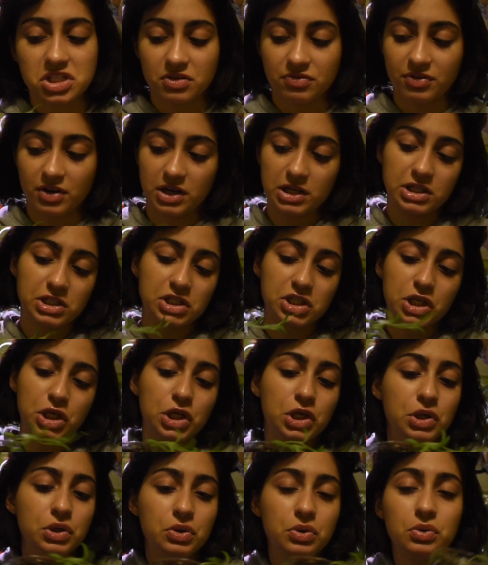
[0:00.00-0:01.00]
a very
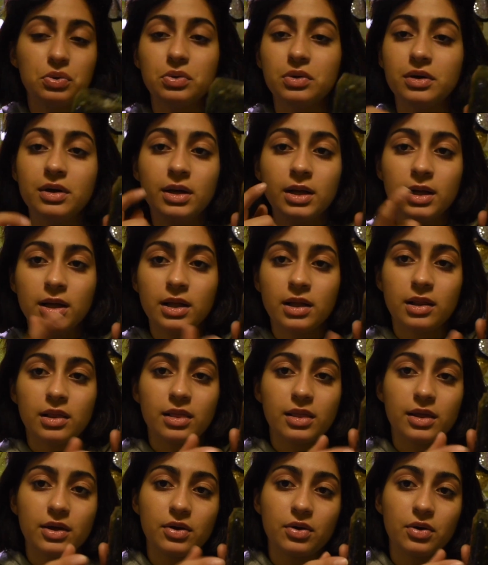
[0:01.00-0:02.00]
cute
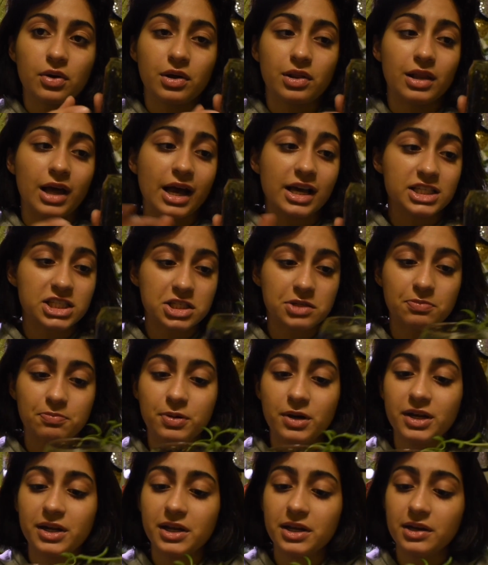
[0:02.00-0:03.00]
little glass to
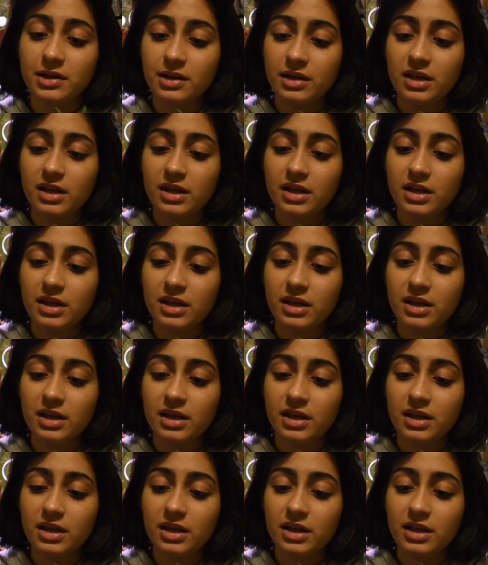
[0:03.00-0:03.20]
put in.